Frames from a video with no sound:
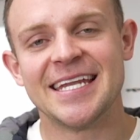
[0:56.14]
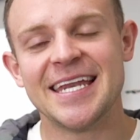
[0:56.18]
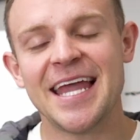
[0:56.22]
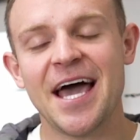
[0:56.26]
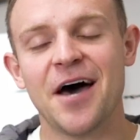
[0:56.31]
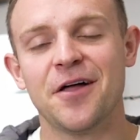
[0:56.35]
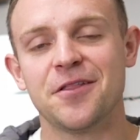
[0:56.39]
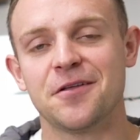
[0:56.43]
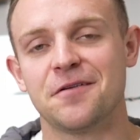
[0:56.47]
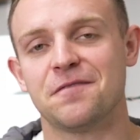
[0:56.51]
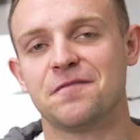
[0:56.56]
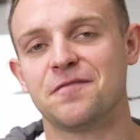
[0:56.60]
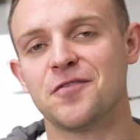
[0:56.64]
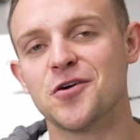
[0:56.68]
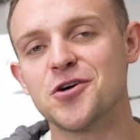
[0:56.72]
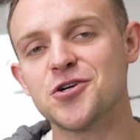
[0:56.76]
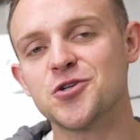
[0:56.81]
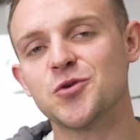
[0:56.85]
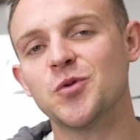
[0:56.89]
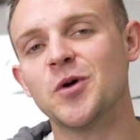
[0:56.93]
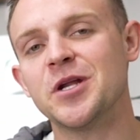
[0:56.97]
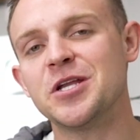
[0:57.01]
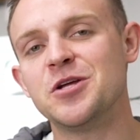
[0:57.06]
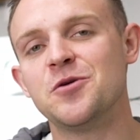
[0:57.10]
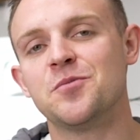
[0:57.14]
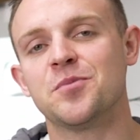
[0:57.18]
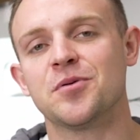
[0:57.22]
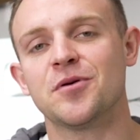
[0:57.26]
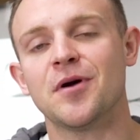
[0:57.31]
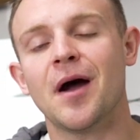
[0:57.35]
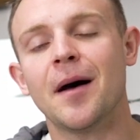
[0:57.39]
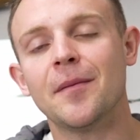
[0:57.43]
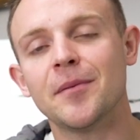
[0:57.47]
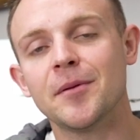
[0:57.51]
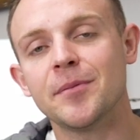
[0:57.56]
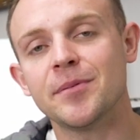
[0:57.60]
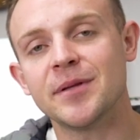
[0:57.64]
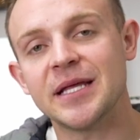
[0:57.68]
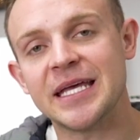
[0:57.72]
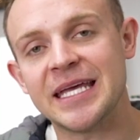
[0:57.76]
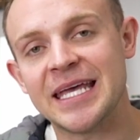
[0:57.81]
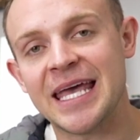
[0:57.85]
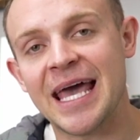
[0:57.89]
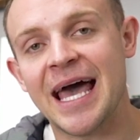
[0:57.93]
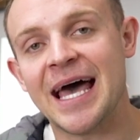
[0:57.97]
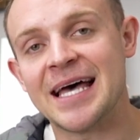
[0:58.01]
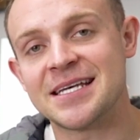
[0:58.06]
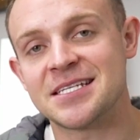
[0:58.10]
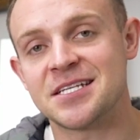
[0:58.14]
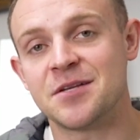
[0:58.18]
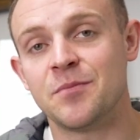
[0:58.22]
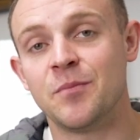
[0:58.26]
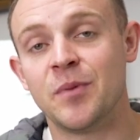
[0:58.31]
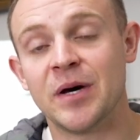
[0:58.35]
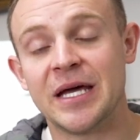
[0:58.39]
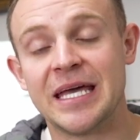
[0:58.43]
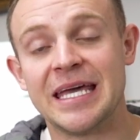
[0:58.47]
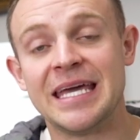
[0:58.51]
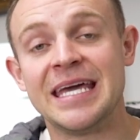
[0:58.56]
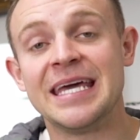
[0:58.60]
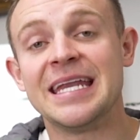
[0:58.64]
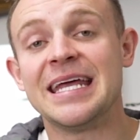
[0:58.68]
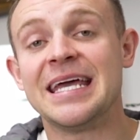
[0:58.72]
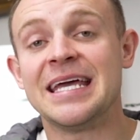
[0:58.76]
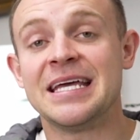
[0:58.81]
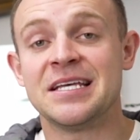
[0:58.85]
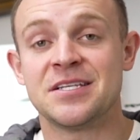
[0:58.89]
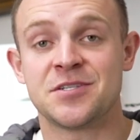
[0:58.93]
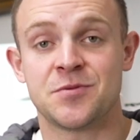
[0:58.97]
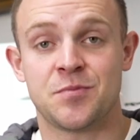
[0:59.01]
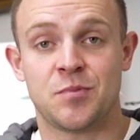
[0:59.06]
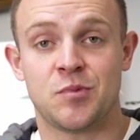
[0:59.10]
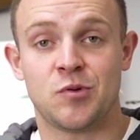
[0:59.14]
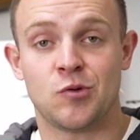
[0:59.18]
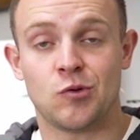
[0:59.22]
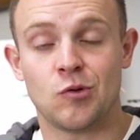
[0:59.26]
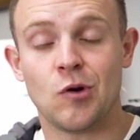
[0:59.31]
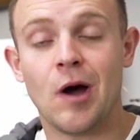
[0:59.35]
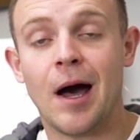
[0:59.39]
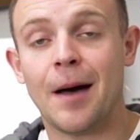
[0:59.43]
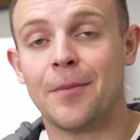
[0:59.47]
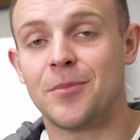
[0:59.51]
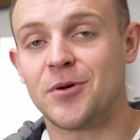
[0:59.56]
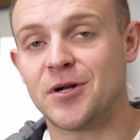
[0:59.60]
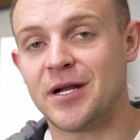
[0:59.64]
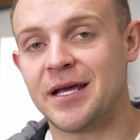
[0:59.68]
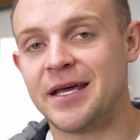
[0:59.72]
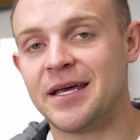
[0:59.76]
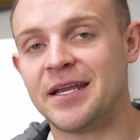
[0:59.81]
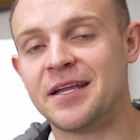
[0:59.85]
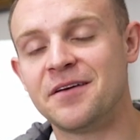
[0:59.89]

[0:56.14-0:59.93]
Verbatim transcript: Now, the first one you probably guessed, but it is property.